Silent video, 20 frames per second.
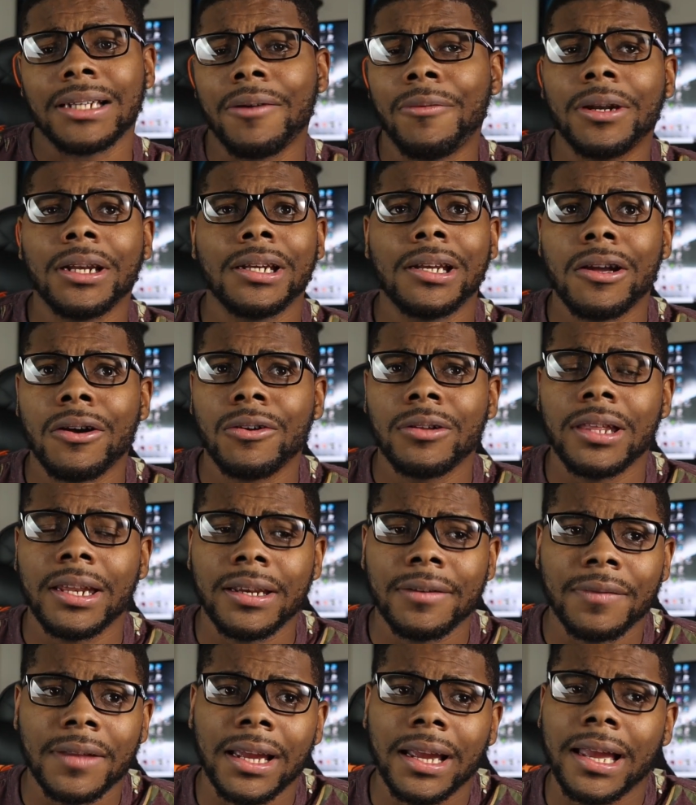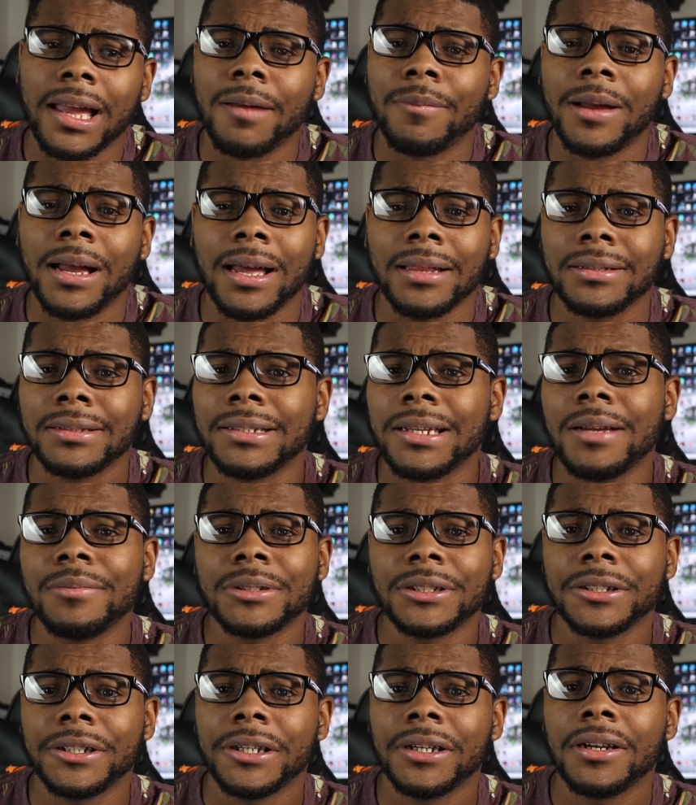I want to know that if that guy behind the
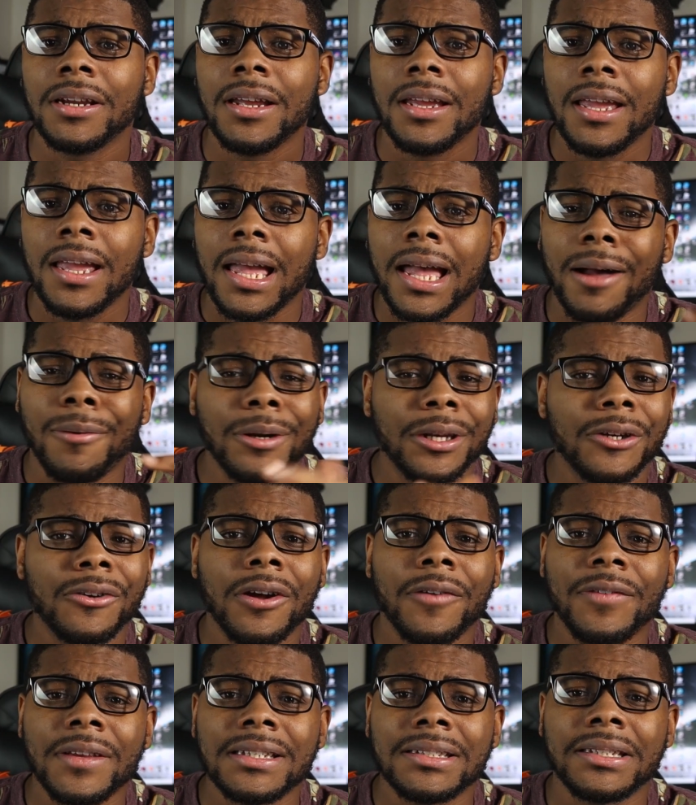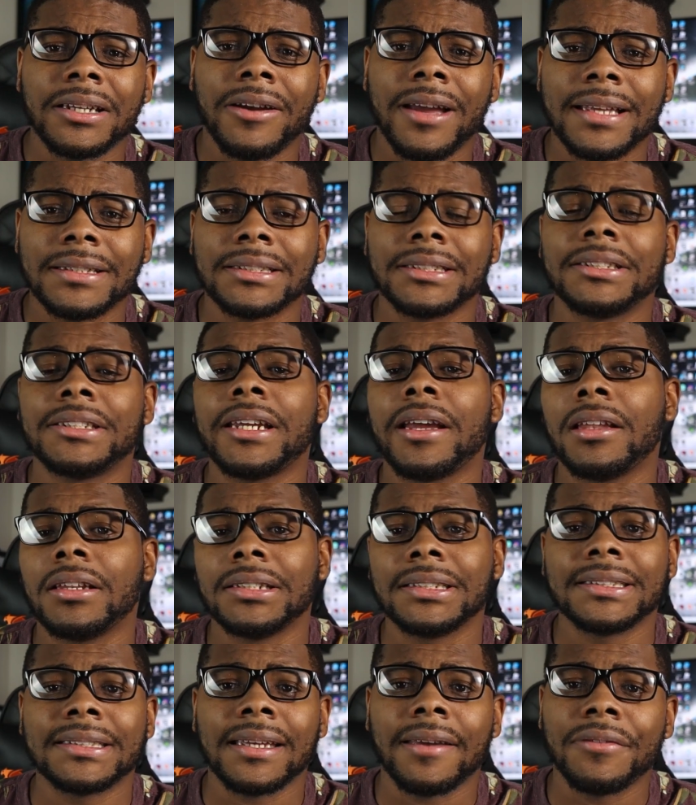dumpster, I want to know if he still has a shell
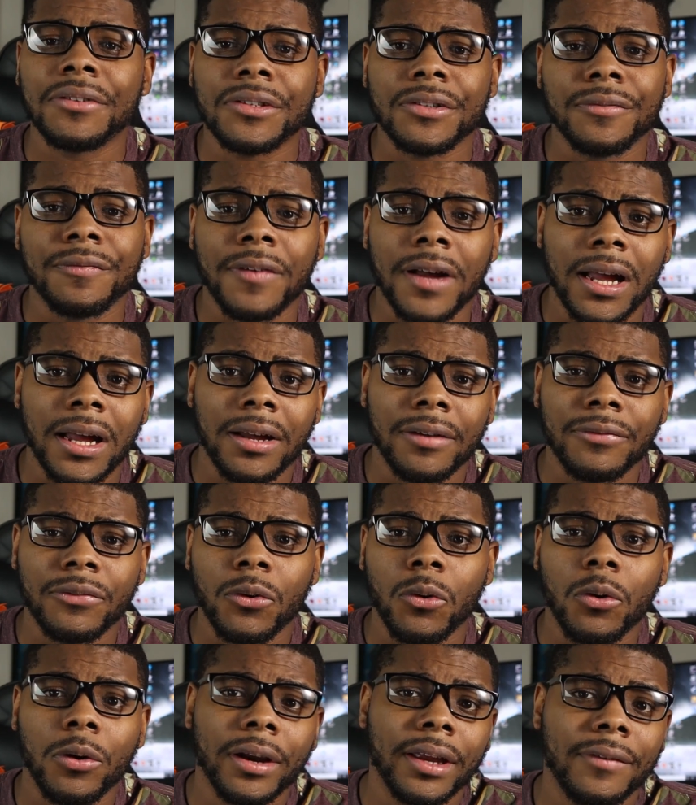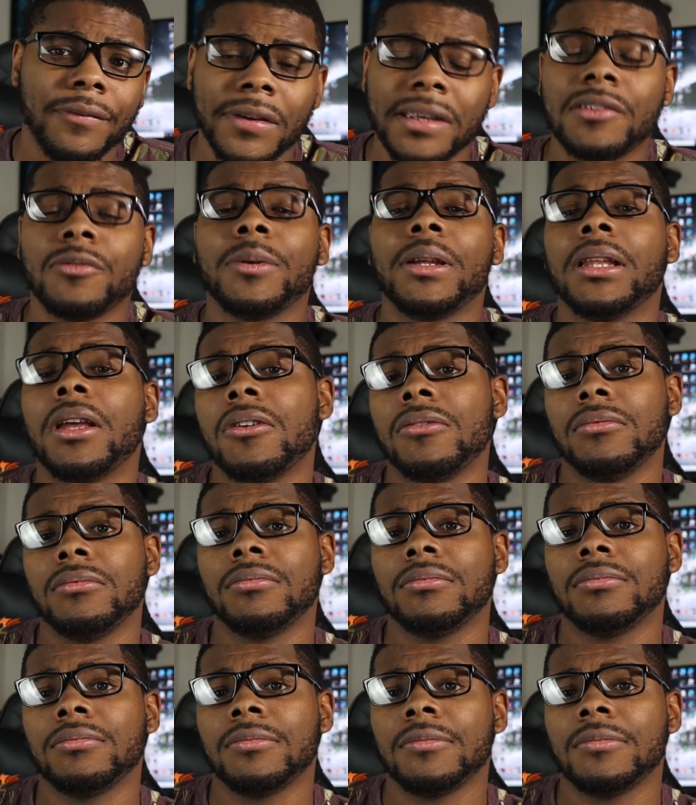in his 725 or if he's reloading.